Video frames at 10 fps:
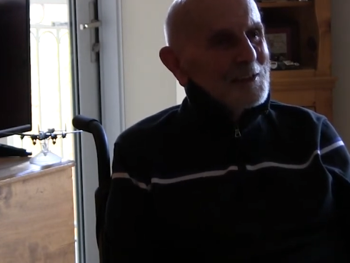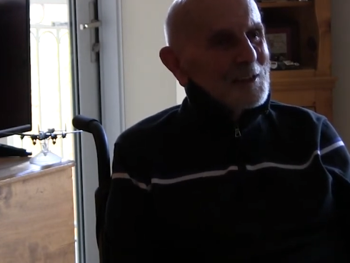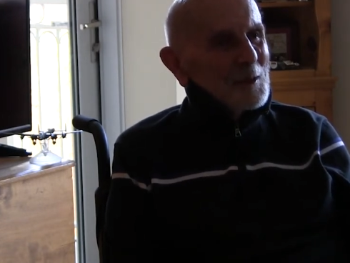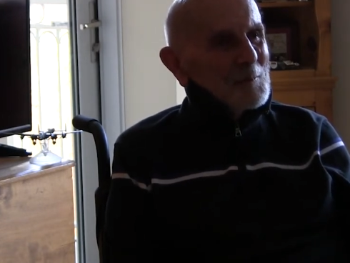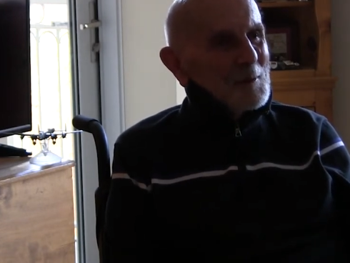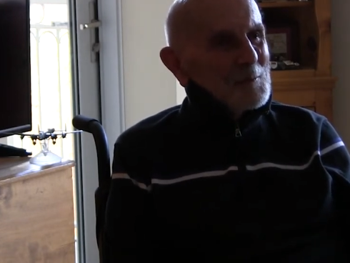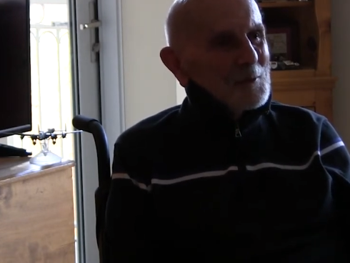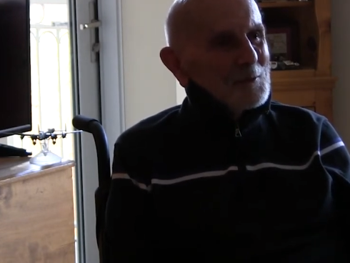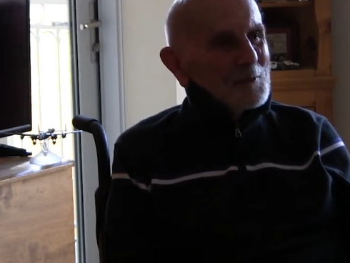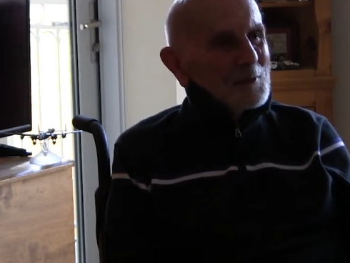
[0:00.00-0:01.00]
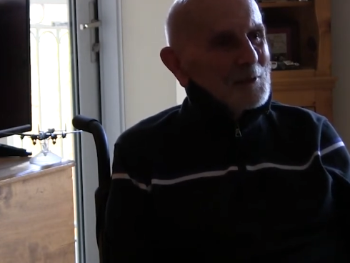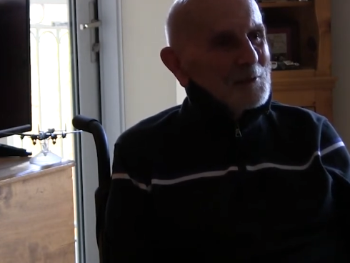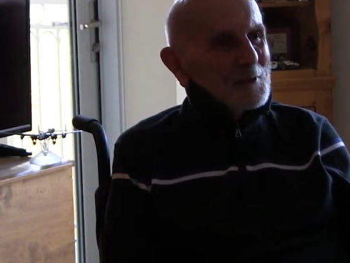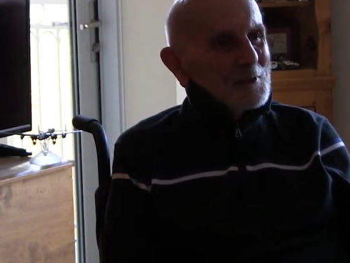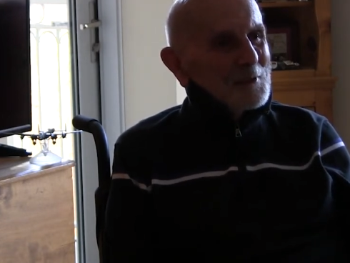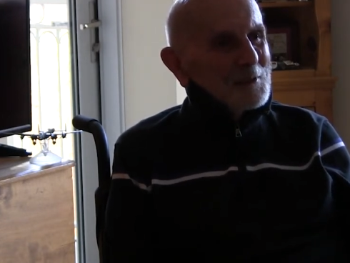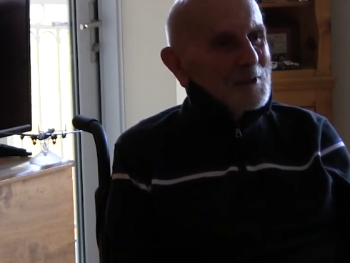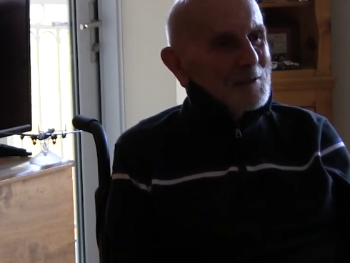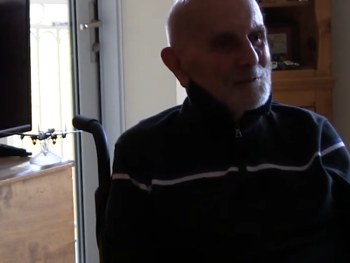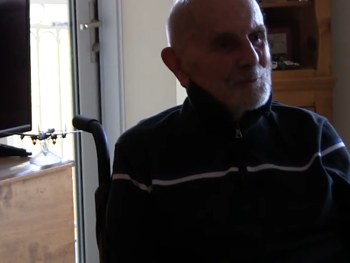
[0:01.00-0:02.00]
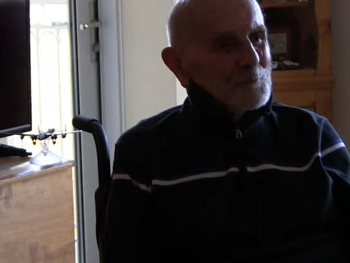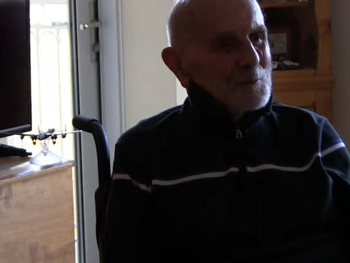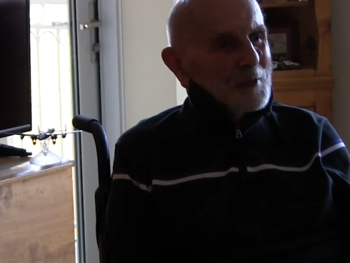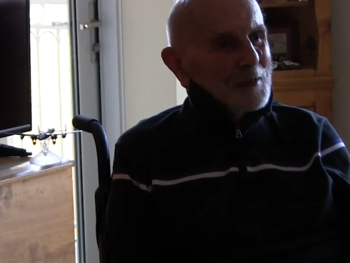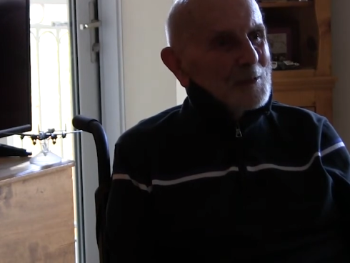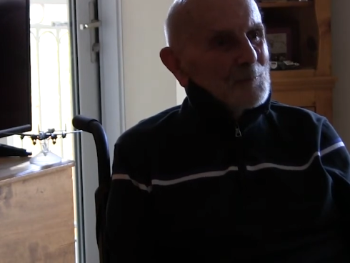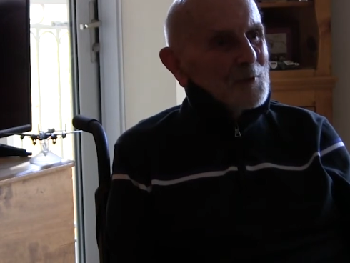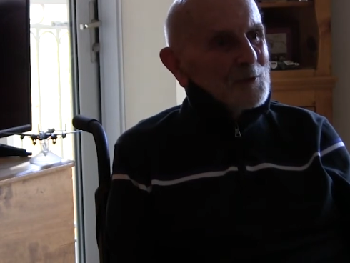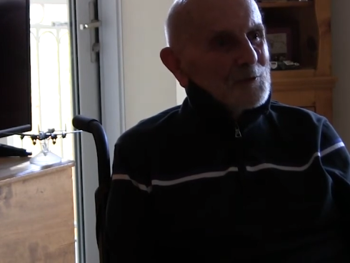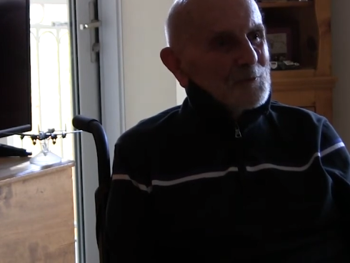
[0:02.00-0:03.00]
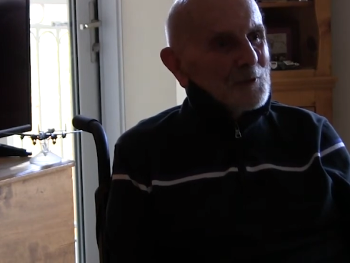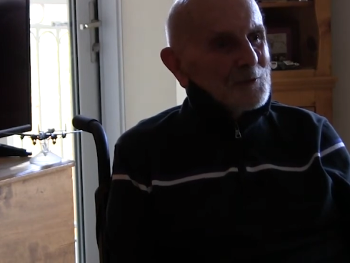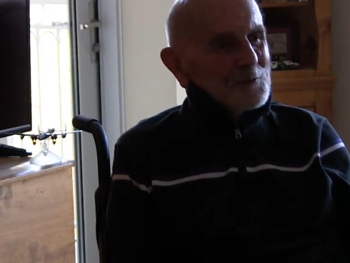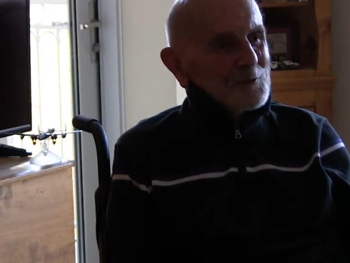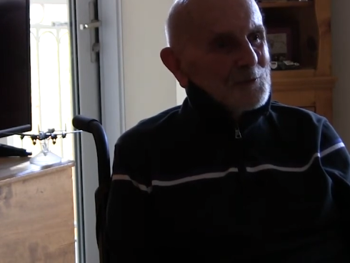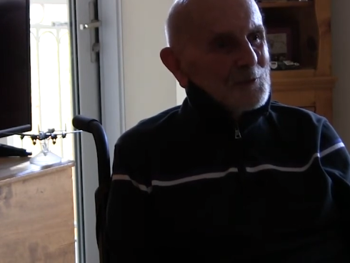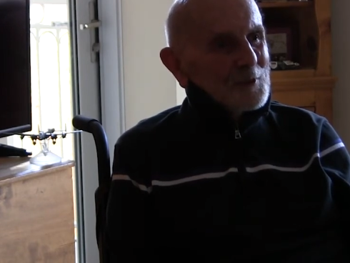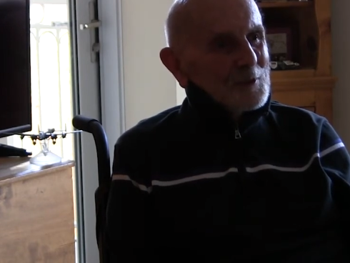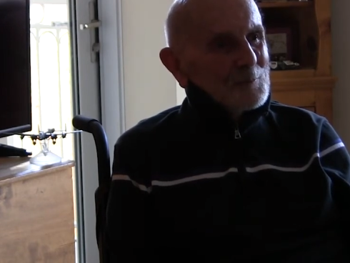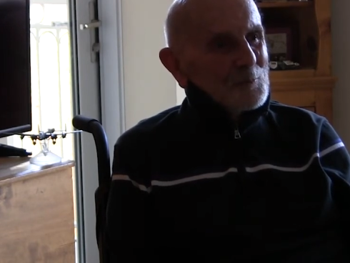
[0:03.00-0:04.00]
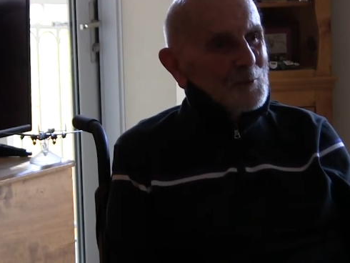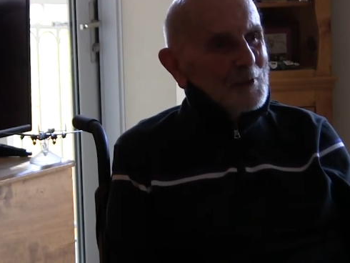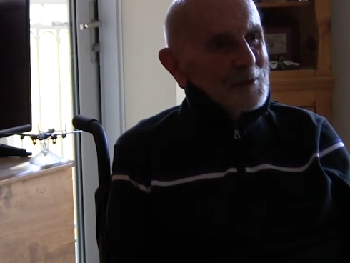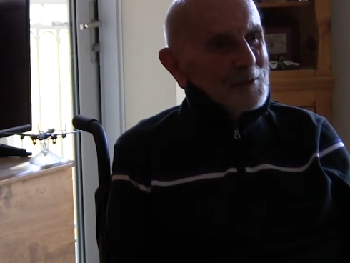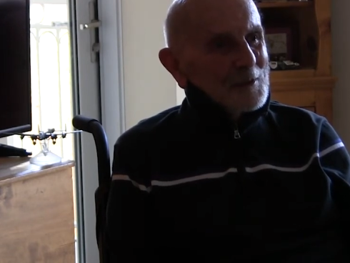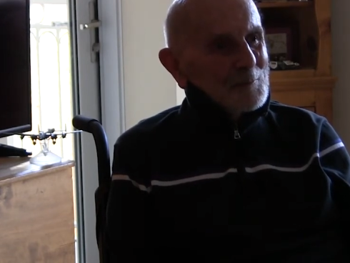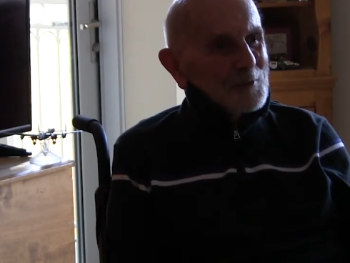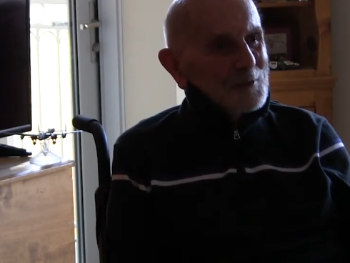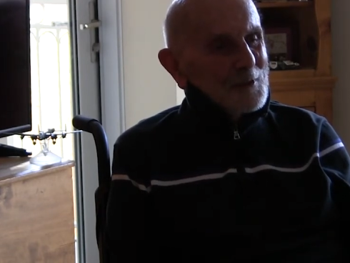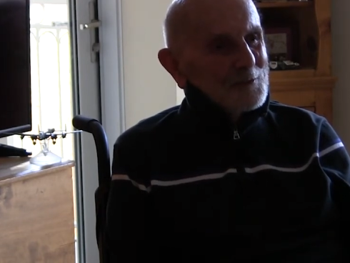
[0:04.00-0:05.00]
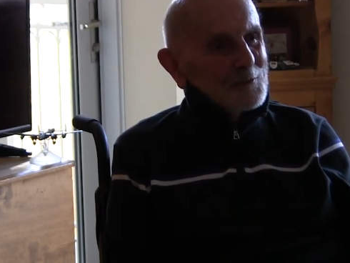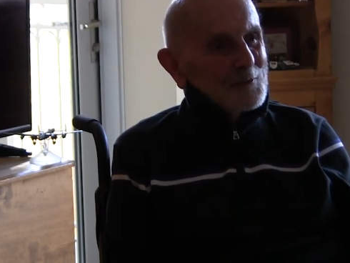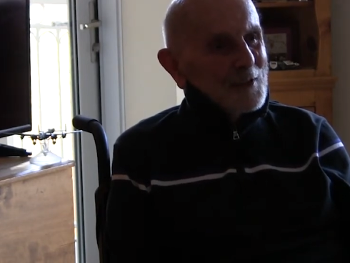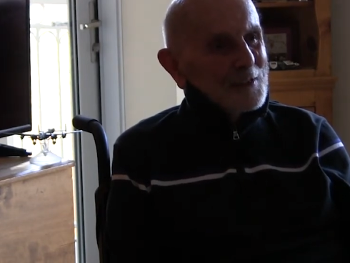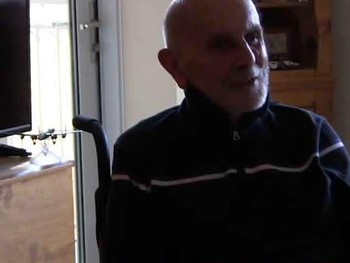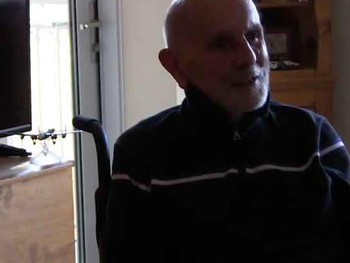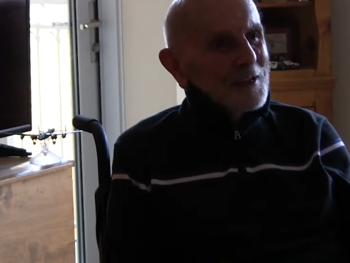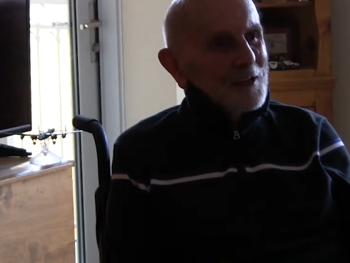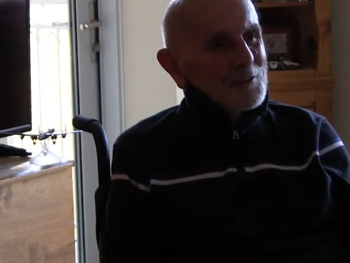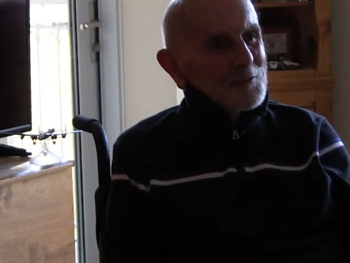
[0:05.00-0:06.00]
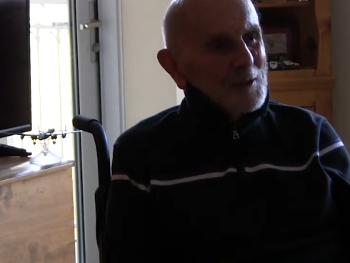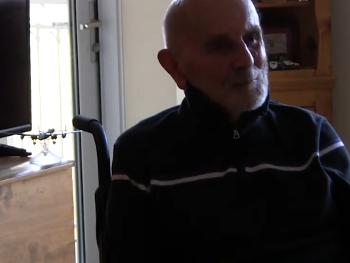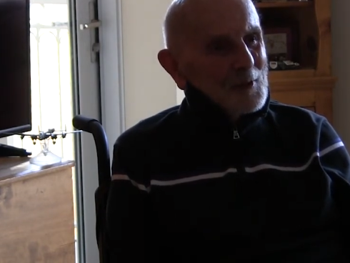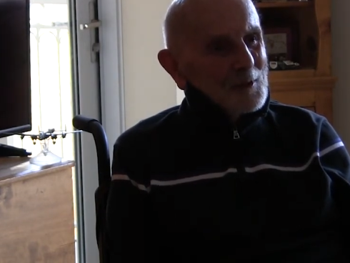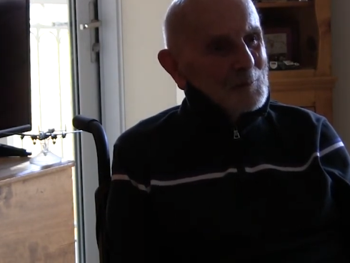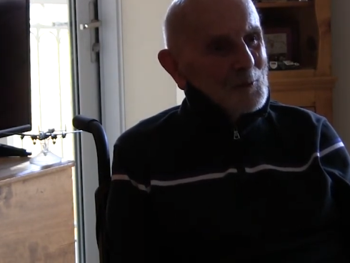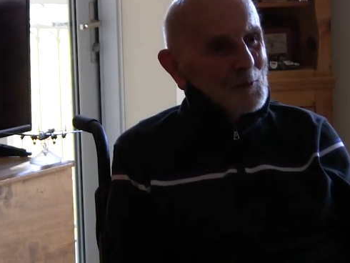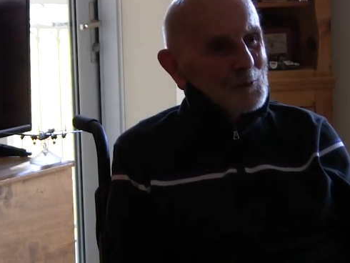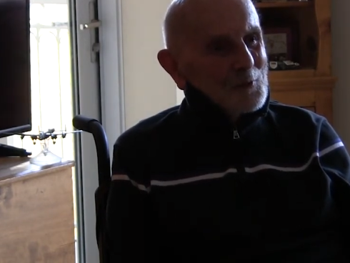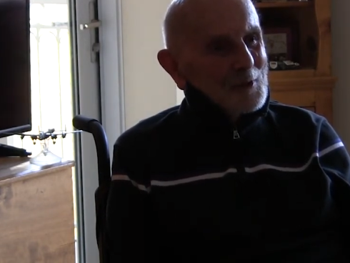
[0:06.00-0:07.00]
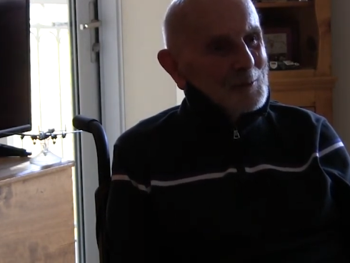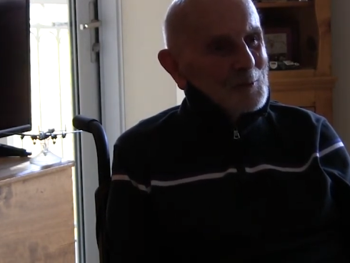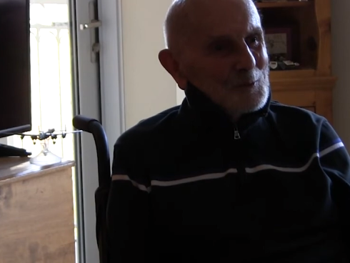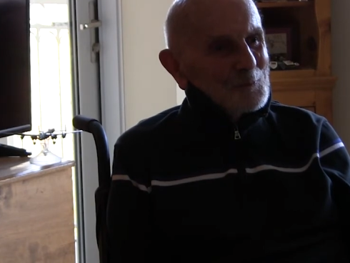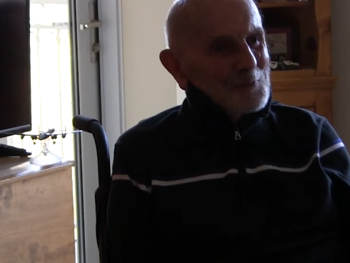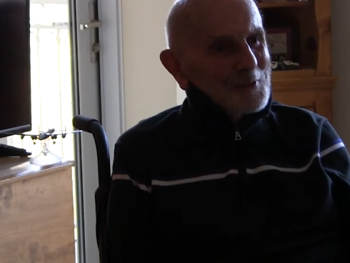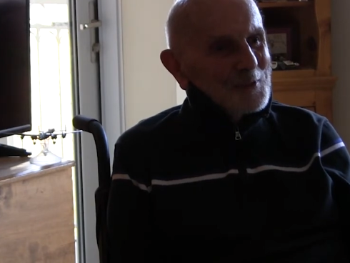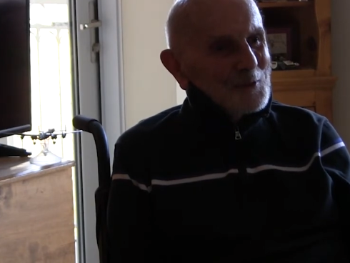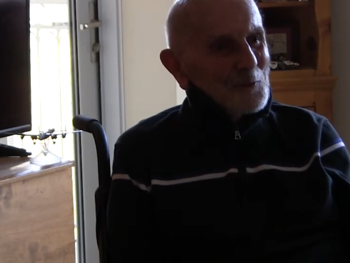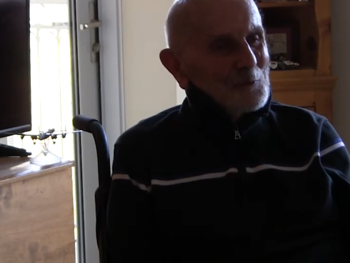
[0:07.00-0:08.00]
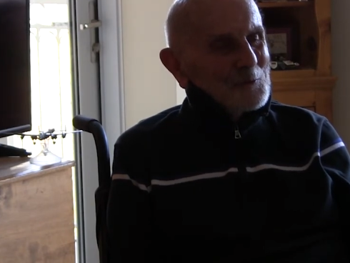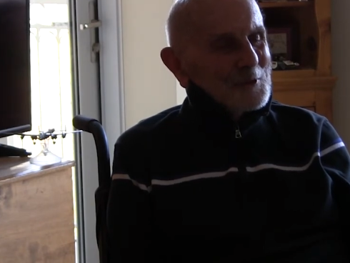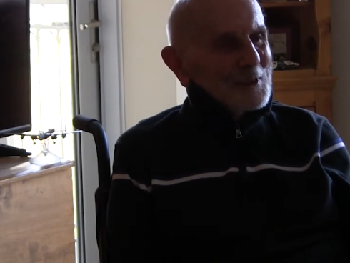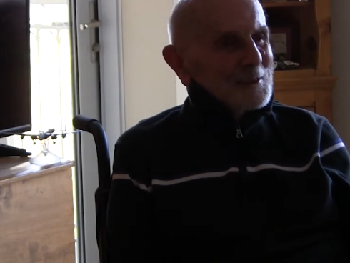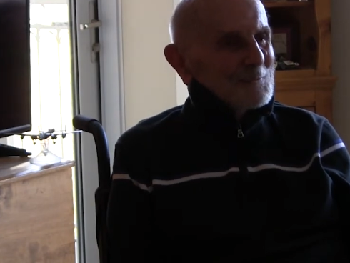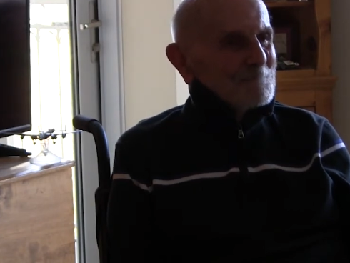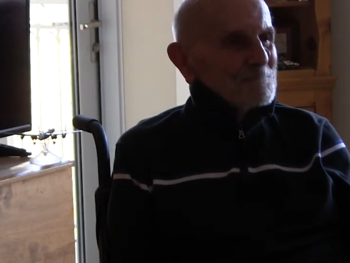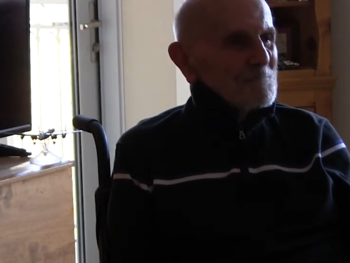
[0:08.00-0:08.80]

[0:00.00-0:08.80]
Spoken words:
And I remember they didn't have any place for us to sleep. We ended up in this and that. I slept on the pool table overnight.